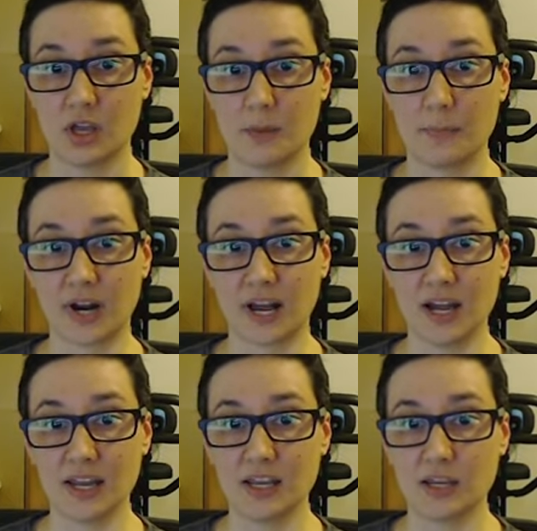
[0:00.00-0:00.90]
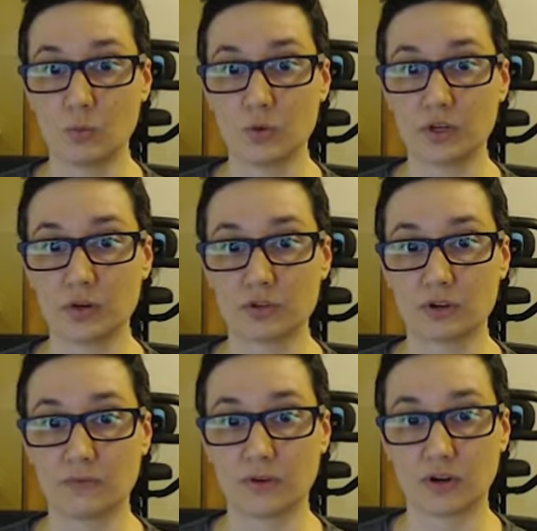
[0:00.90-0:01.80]
but I would go
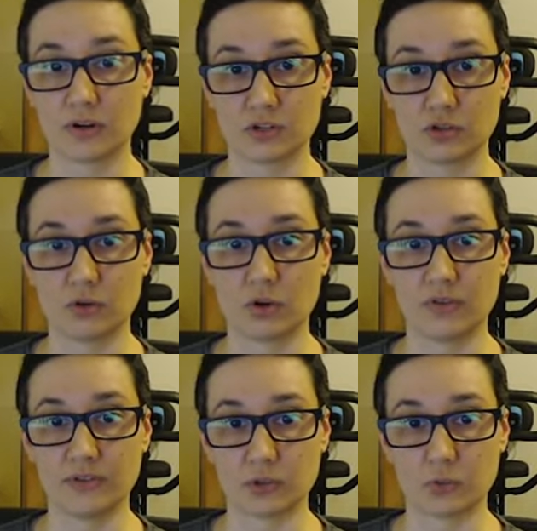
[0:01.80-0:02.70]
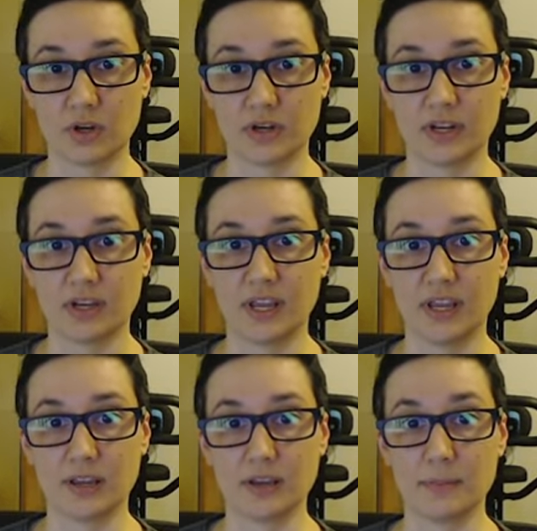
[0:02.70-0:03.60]
so far as to call this one
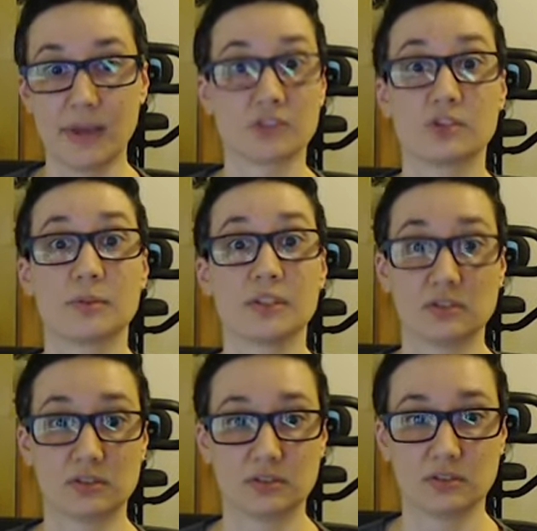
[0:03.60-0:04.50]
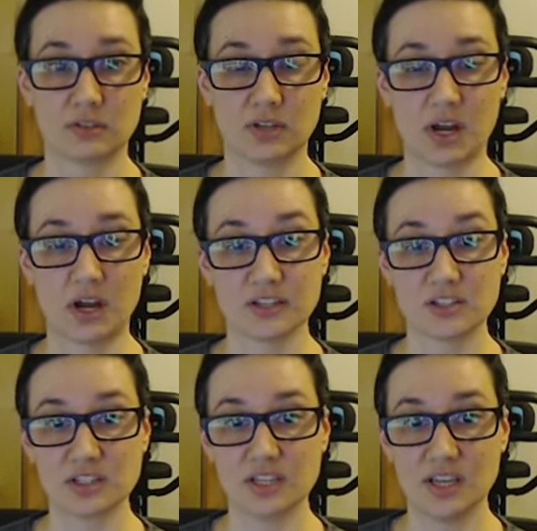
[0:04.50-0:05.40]
a masterpiece.
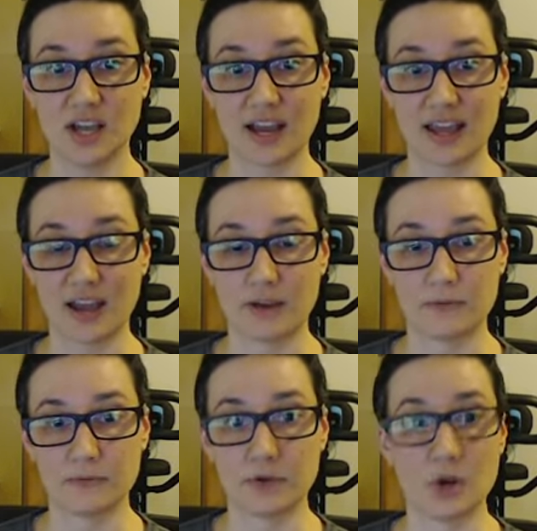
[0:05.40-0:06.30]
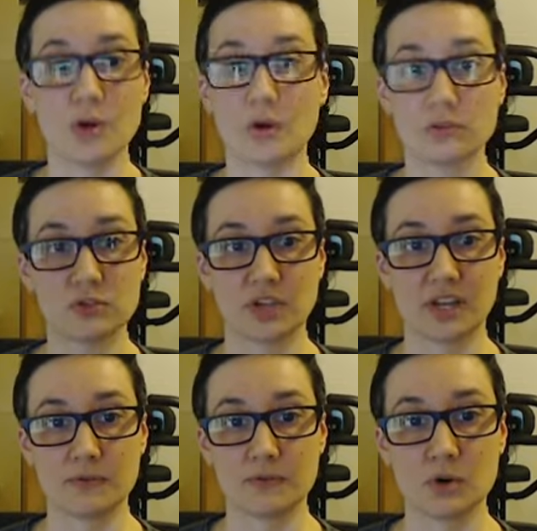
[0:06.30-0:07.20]
Honestly, I have no notes, I
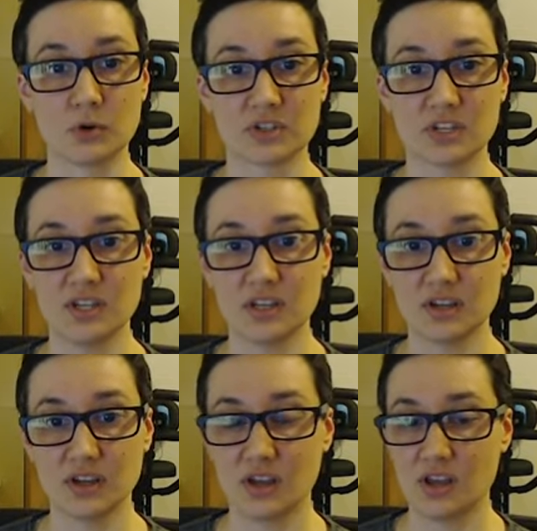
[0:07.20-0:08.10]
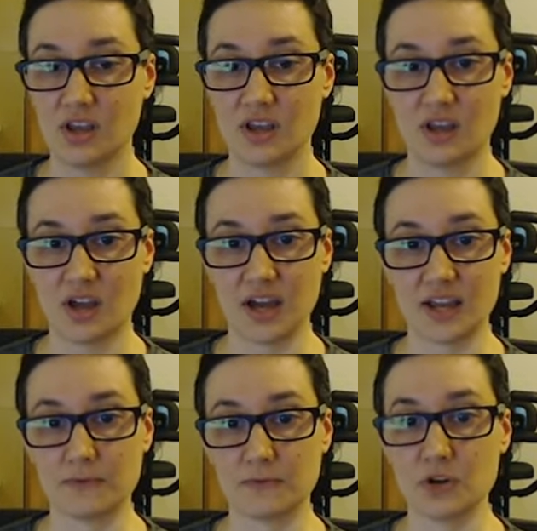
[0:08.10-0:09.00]
have no critique, I
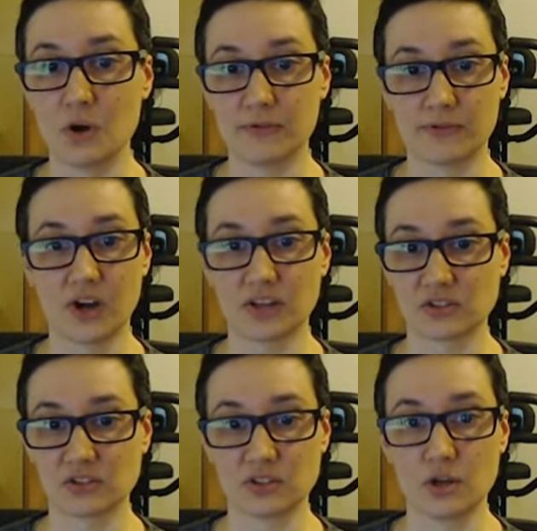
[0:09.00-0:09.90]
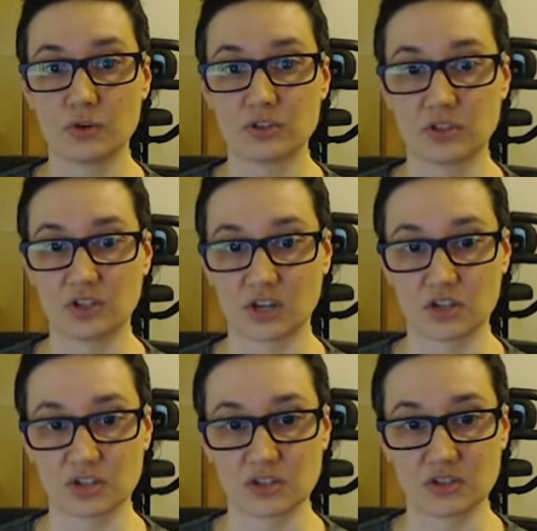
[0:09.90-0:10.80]
have no thoughts, no
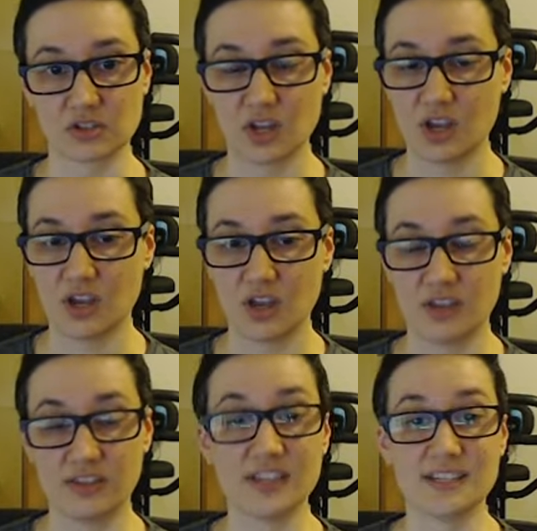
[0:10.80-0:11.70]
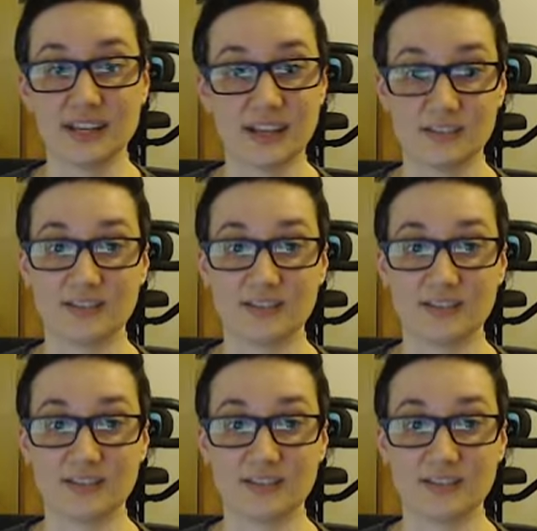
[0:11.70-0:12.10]
suggestions. They did it.